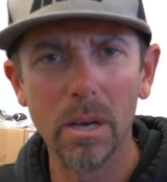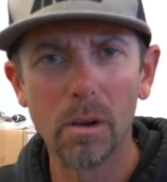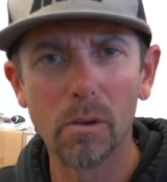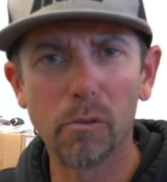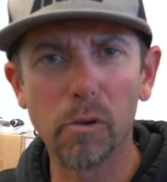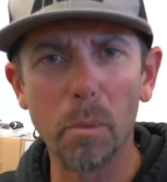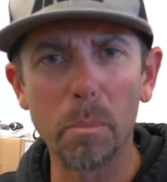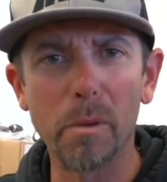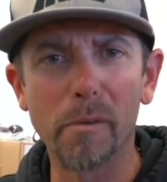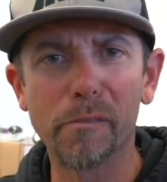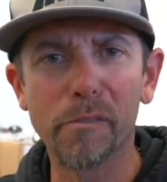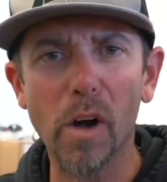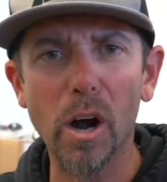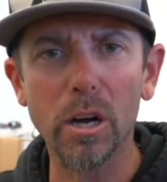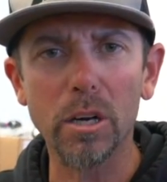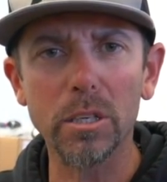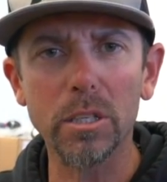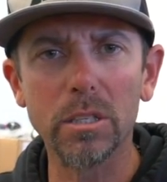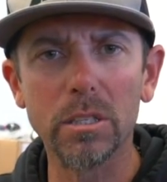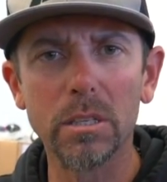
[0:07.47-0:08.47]
from the
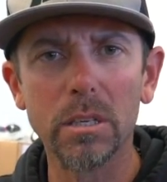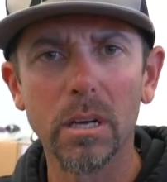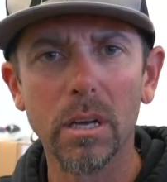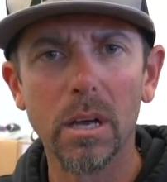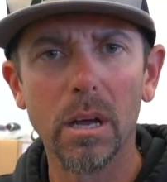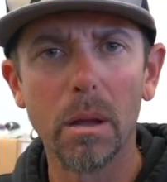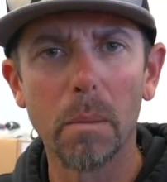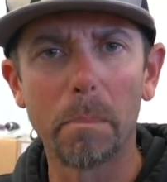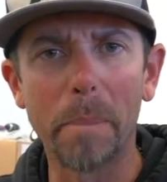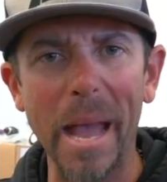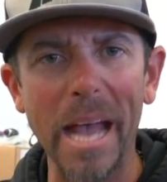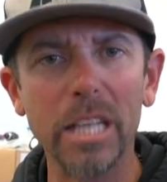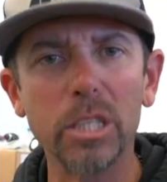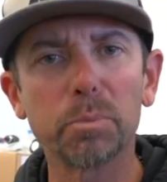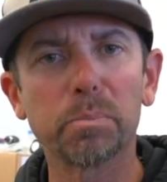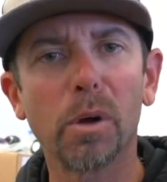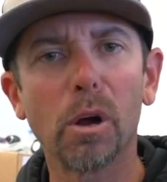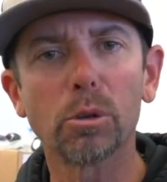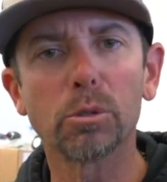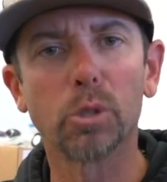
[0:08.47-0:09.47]
first
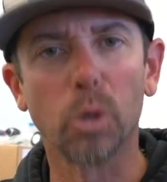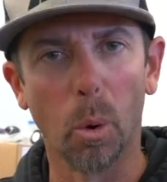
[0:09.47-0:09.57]
Bass Pro